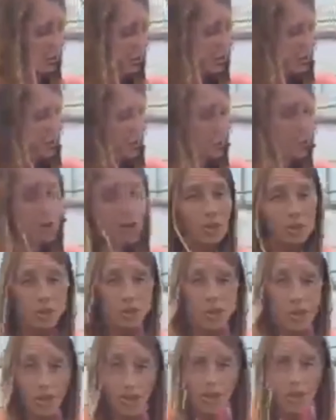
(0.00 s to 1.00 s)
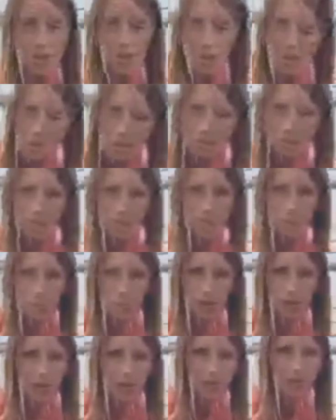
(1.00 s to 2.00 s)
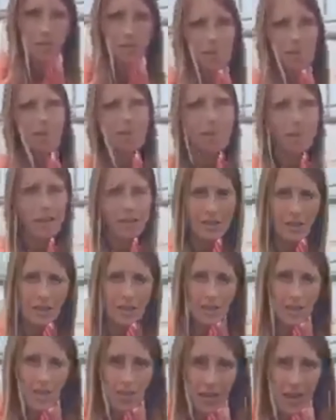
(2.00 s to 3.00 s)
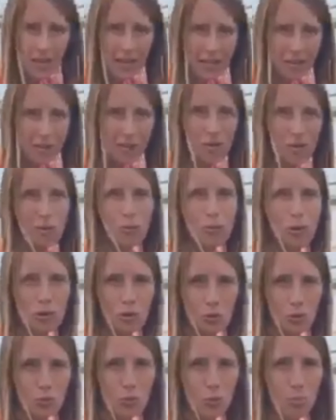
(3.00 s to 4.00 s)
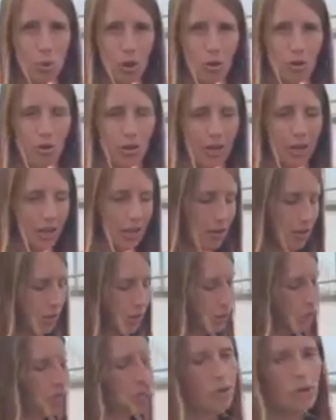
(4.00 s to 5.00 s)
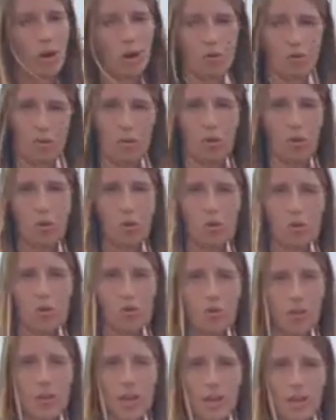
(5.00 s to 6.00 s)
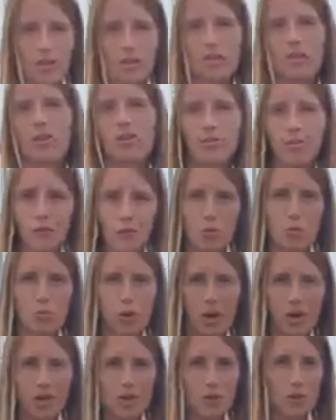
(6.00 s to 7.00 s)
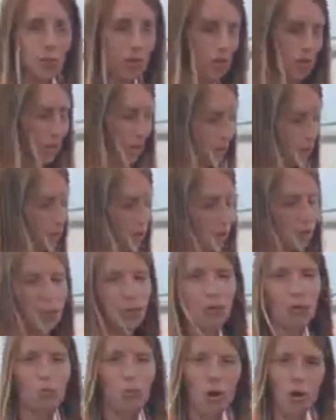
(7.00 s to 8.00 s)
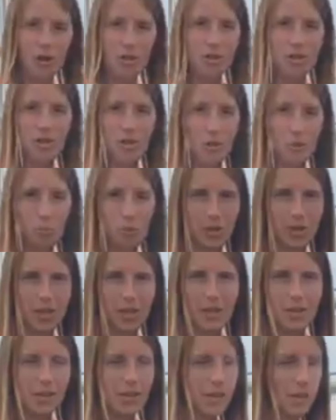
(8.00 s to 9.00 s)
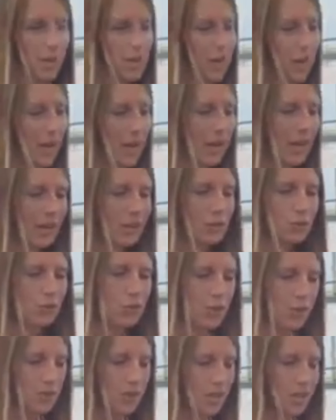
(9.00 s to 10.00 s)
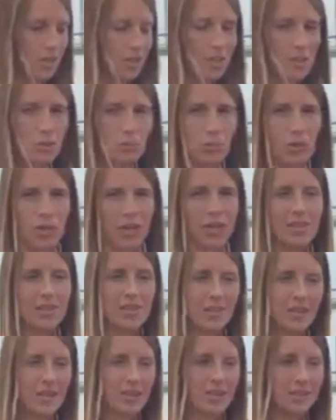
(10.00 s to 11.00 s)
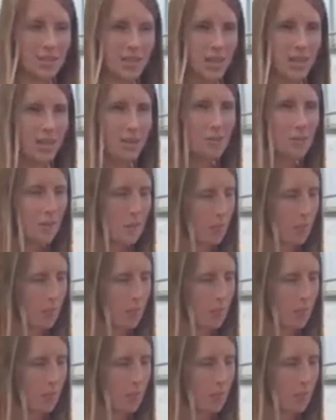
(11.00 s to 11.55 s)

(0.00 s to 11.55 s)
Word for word: So I'm going to do that here in just a few minutes and indicate which one we pollinated. Over the course of the next few months, we're going to continue to watch this plant. And as we see this plant set seed,